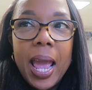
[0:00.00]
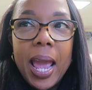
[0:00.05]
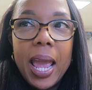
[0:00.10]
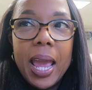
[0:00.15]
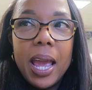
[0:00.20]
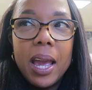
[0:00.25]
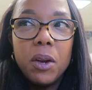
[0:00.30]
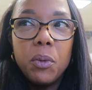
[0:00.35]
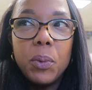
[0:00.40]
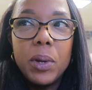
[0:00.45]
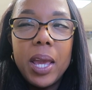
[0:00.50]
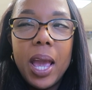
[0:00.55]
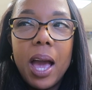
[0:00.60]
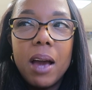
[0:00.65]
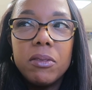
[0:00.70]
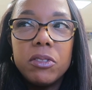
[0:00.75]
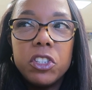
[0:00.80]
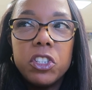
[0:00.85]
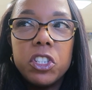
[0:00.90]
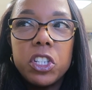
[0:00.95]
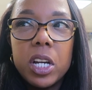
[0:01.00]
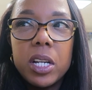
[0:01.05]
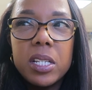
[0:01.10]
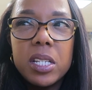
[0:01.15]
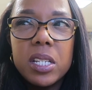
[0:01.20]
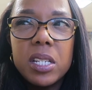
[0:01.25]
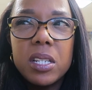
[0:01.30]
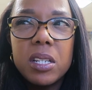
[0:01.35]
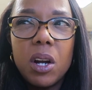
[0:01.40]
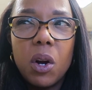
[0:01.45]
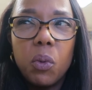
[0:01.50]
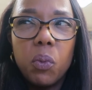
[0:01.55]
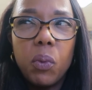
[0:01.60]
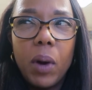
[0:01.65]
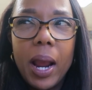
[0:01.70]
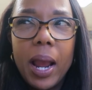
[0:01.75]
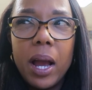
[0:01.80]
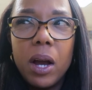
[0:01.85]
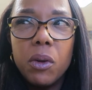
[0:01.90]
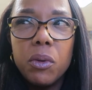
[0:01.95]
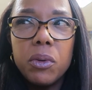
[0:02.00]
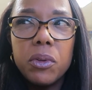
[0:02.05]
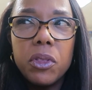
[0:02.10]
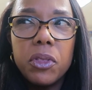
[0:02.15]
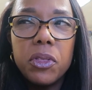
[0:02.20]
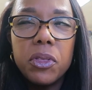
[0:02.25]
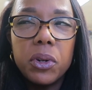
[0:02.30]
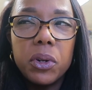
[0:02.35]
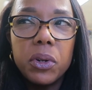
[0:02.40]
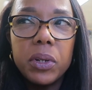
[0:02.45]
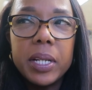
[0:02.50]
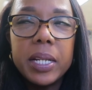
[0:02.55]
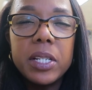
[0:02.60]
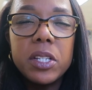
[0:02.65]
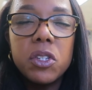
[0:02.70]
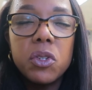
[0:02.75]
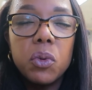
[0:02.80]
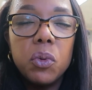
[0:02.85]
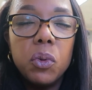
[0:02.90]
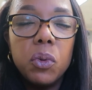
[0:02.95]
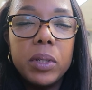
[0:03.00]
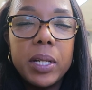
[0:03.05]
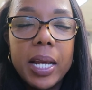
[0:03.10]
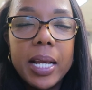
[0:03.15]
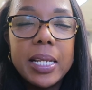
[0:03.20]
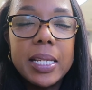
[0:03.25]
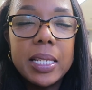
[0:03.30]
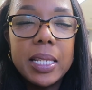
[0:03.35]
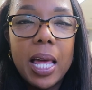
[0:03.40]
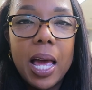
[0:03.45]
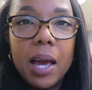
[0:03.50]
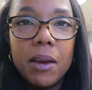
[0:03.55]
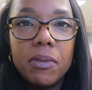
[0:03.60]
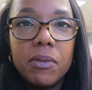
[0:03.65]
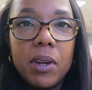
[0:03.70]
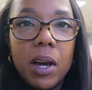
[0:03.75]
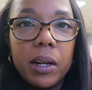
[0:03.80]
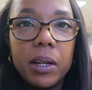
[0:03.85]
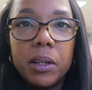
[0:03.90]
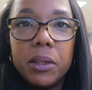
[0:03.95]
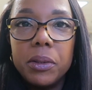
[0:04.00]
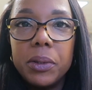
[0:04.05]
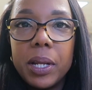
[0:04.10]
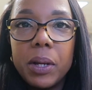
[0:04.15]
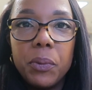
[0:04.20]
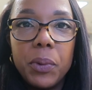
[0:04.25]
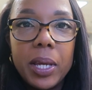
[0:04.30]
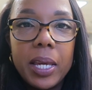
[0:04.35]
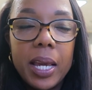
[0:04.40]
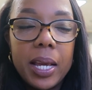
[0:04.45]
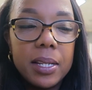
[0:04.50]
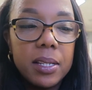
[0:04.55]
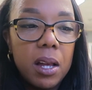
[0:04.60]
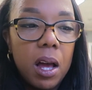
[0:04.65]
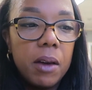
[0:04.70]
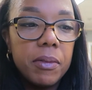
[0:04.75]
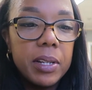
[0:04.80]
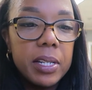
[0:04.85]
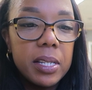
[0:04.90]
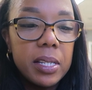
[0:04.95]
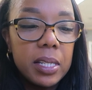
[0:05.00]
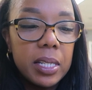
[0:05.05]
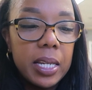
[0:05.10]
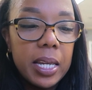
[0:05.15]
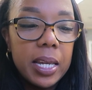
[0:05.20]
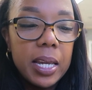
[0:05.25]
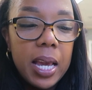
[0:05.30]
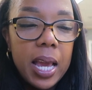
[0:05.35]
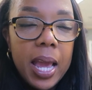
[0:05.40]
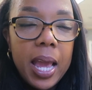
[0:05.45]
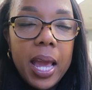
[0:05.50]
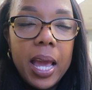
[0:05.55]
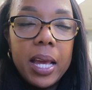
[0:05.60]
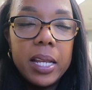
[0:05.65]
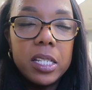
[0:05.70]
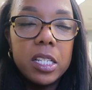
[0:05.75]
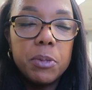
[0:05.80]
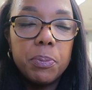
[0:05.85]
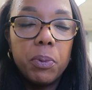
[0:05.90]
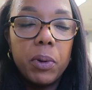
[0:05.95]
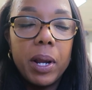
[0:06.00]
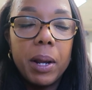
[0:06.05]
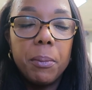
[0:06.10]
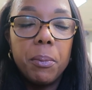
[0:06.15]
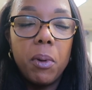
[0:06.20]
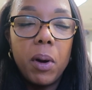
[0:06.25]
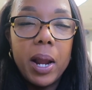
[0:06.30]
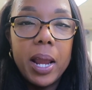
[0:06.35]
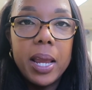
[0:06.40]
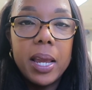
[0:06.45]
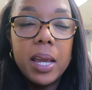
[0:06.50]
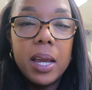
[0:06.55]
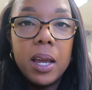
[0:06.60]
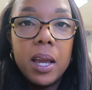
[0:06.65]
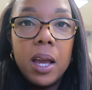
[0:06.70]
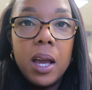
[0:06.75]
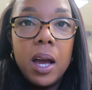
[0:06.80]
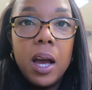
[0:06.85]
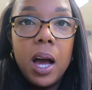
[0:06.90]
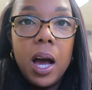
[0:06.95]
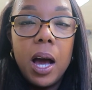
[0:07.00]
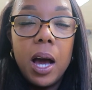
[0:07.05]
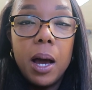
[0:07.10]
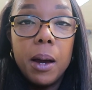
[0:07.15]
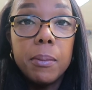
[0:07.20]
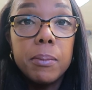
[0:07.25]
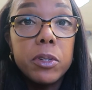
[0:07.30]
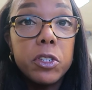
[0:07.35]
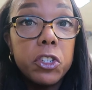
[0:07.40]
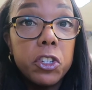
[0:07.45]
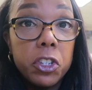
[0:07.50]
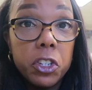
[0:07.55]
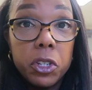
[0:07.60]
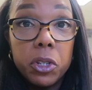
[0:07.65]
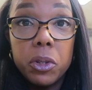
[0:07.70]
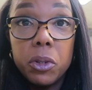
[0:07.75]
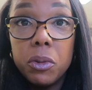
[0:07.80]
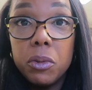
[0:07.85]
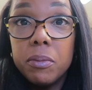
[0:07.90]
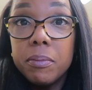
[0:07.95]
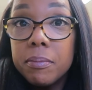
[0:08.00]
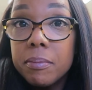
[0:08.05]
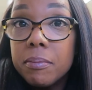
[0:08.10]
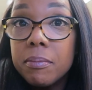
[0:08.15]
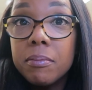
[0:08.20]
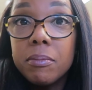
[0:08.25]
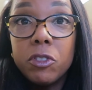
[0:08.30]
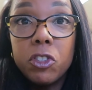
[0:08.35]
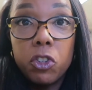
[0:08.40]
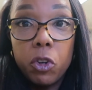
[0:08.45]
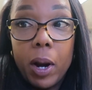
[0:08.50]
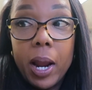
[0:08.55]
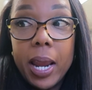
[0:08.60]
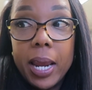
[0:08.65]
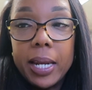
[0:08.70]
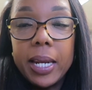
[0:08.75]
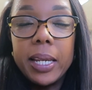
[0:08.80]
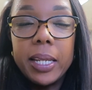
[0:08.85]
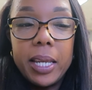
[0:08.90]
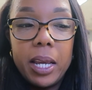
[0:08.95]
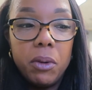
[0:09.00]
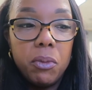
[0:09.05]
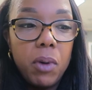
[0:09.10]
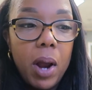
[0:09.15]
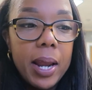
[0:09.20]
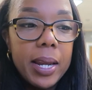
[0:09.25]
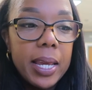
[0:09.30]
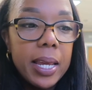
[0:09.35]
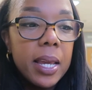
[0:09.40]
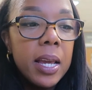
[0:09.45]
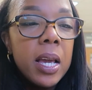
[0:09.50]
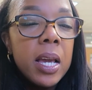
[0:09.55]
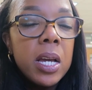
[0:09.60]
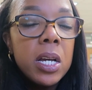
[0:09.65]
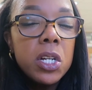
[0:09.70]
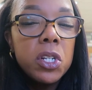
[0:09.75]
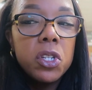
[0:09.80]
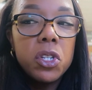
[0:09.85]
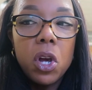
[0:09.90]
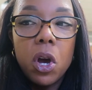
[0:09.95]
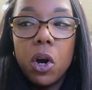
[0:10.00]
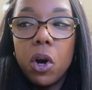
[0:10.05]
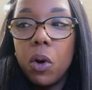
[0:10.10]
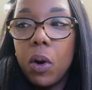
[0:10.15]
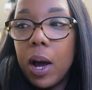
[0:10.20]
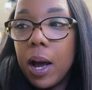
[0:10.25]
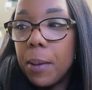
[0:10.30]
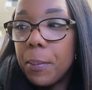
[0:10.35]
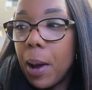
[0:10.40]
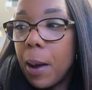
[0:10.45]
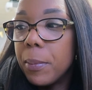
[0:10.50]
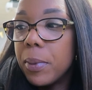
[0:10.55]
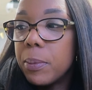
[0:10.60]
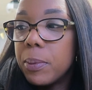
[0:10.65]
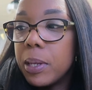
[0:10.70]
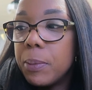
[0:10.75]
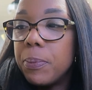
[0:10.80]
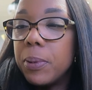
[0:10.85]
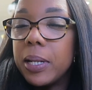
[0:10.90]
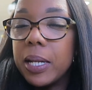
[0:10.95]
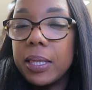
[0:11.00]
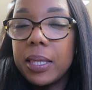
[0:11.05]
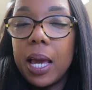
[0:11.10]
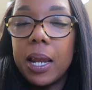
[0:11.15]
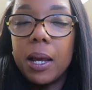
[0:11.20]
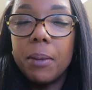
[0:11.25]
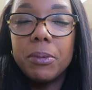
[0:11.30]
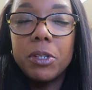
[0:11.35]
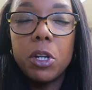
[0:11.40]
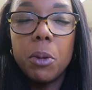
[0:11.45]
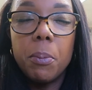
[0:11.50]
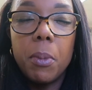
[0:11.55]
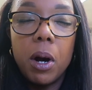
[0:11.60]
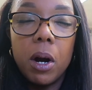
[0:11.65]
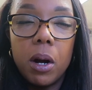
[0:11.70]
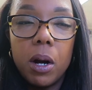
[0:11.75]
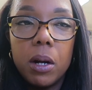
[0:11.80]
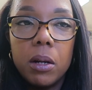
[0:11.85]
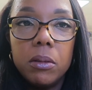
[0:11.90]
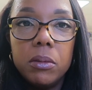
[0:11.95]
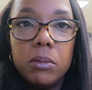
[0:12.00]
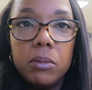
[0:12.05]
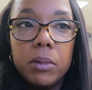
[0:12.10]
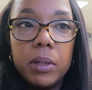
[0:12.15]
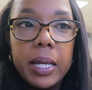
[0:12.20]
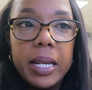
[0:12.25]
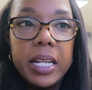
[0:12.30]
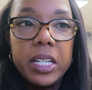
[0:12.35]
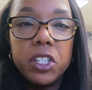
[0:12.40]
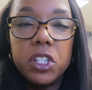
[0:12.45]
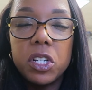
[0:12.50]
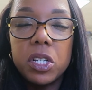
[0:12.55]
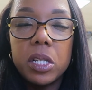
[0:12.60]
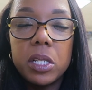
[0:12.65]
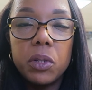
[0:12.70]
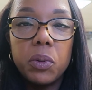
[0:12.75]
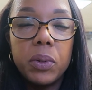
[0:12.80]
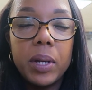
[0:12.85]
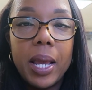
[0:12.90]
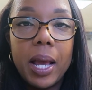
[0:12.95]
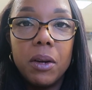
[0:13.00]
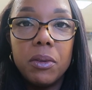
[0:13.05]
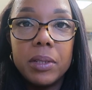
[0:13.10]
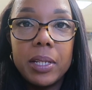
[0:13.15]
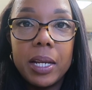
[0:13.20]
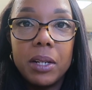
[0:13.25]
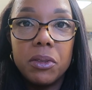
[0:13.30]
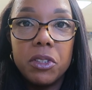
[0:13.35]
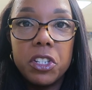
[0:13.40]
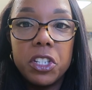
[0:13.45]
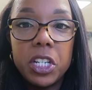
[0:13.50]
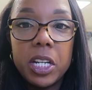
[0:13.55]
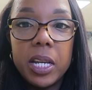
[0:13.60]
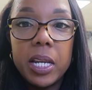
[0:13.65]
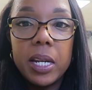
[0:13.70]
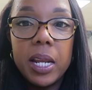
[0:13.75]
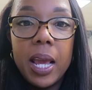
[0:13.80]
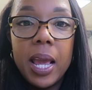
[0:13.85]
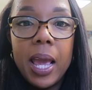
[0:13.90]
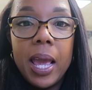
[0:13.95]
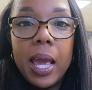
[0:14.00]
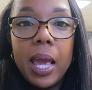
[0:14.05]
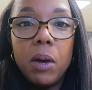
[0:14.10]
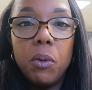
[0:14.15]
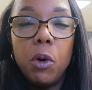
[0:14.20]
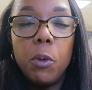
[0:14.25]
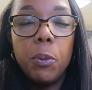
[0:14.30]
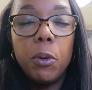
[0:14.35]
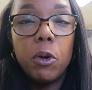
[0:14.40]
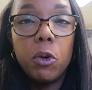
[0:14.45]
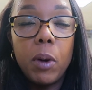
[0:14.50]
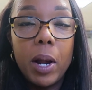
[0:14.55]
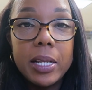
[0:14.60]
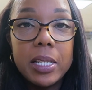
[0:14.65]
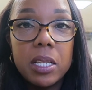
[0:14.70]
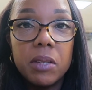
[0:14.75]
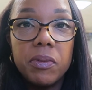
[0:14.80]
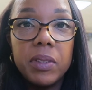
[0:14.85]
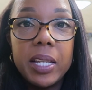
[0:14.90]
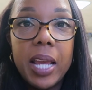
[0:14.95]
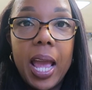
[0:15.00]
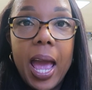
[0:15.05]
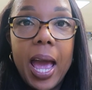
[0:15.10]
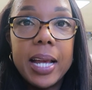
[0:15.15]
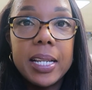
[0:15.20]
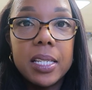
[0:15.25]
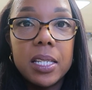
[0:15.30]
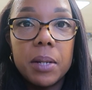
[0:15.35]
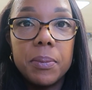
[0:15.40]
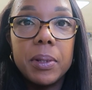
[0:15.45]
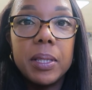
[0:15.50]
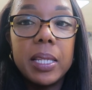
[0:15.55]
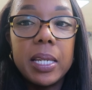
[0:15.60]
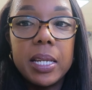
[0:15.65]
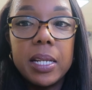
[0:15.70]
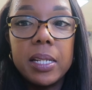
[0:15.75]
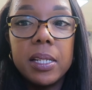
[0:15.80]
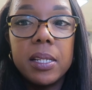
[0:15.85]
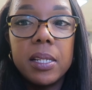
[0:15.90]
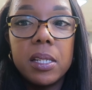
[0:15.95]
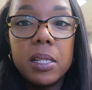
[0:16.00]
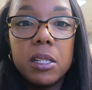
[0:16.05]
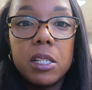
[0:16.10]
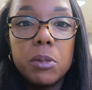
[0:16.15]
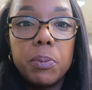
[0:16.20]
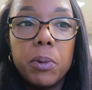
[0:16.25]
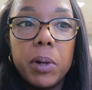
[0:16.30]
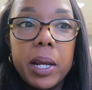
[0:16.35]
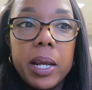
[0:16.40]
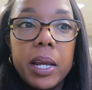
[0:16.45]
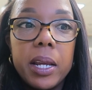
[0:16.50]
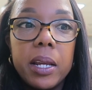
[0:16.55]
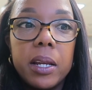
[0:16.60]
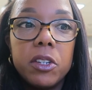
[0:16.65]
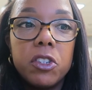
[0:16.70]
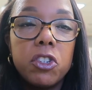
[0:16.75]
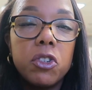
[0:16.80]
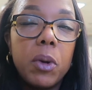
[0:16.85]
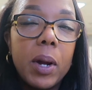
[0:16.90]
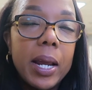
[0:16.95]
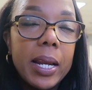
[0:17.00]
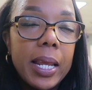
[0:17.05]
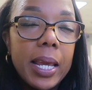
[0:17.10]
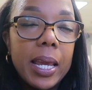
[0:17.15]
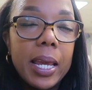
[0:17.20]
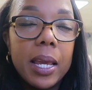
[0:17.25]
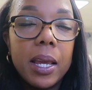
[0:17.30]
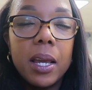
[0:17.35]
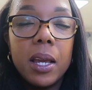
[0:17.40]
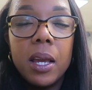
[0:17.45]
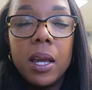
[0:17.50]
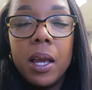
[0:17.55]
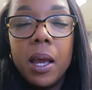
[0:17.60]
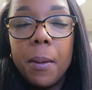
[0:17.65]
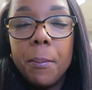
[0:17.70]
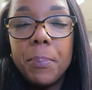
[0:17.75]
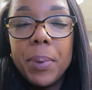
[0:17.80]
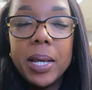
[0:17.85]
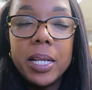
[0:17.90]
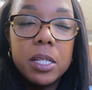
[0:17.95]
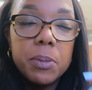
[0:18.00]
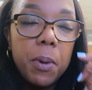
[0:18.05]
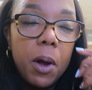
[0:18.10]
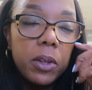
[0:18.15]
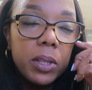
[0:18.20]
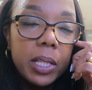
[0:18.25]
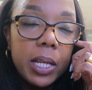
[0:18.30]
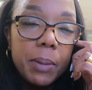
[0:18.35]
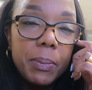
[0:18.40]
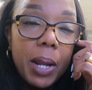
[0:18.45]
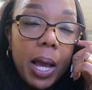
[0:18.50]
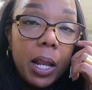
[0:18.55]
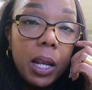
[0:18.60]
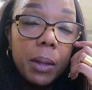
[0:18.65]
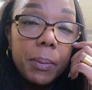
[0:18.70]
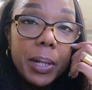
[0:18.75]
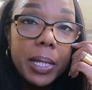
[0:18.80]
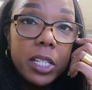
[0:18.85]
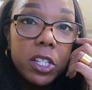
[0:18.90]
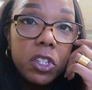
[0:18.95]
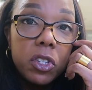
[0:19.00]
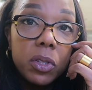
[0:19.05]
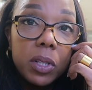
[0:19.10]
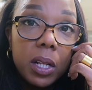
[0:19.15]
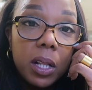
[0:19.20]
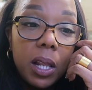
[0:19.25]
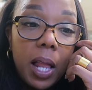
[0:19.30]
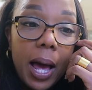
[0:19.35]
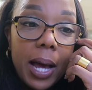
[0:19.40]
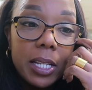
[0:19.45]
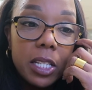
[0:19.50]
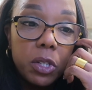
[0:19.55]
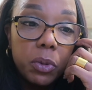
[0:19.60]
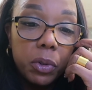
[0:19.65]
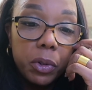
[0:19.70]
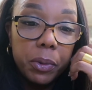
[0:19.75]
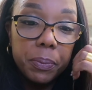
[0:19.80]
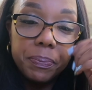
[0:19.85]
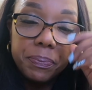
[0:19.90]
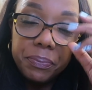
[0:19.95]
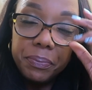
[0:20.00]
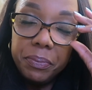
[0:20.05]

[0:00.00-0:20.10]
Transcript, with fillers: And we have just around 30 school days left, not including weekends, obviously, and spring break um, to train and get ready. So um, I'm gonna be putting that up tomorrow and it's just a little countdown sheet and we'll progressively add some of these spring training baseball themed elements to the classroom.